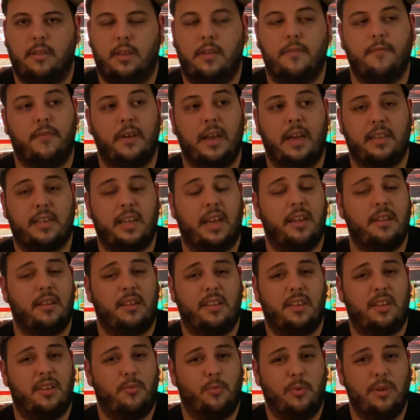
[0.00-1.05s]
In fact,
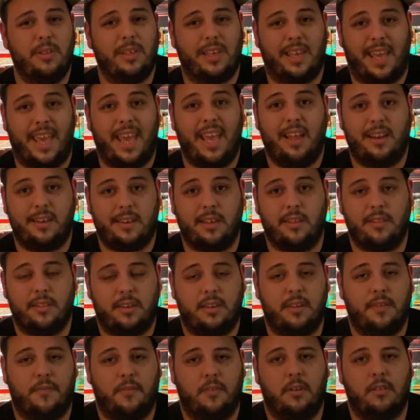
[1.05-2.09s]
you really can't tell the
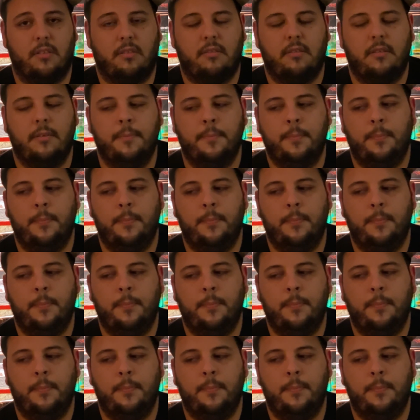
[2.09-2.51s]
difference.